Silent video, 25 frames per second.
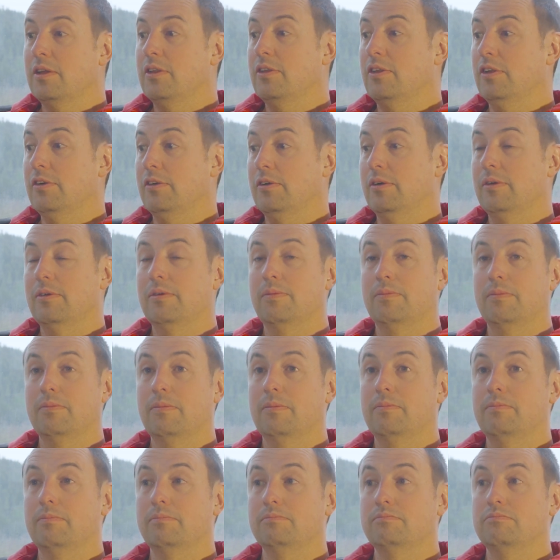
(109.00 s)
the
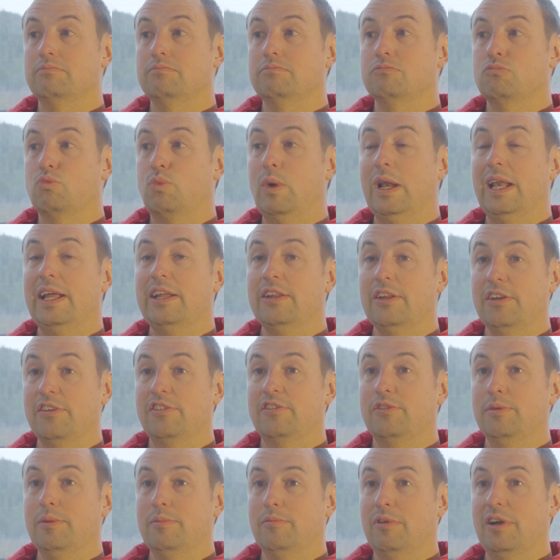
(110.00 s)
willingness
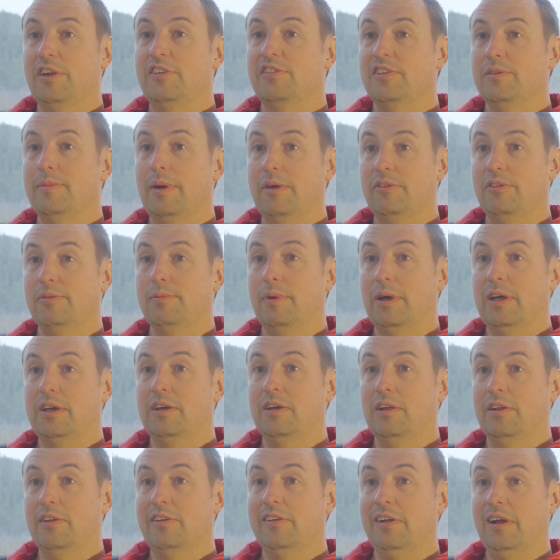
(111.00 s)
to embrace the mountain bike
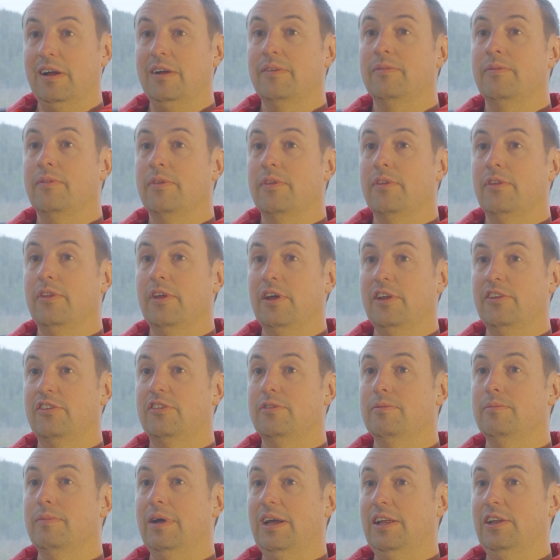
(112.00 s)
culture that
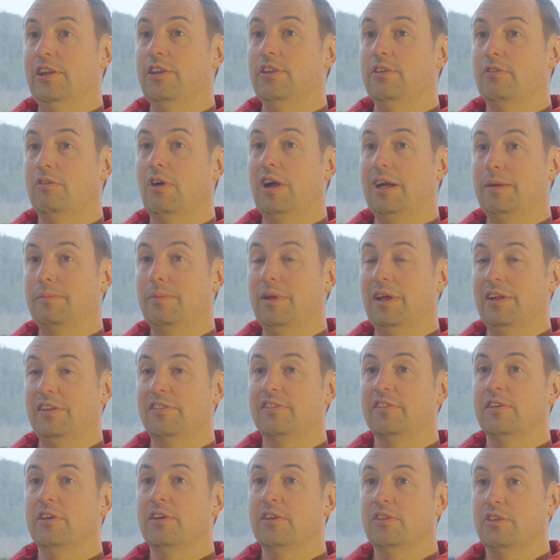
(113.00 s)
made it the right
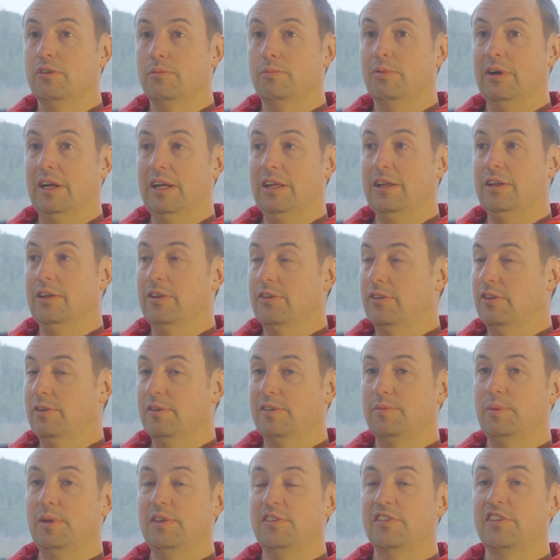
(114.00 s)
place to bring this
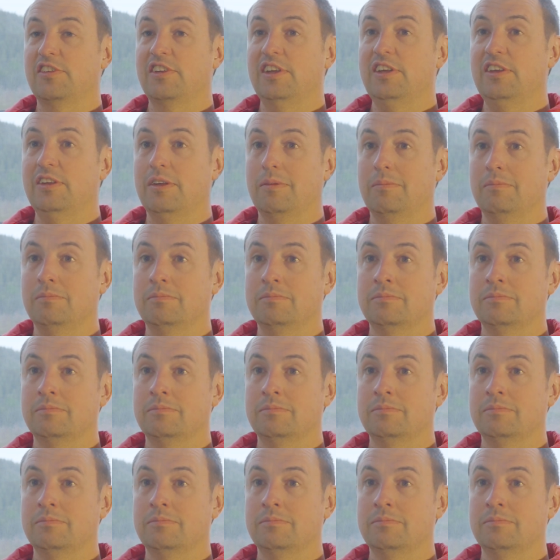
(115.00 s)
business in.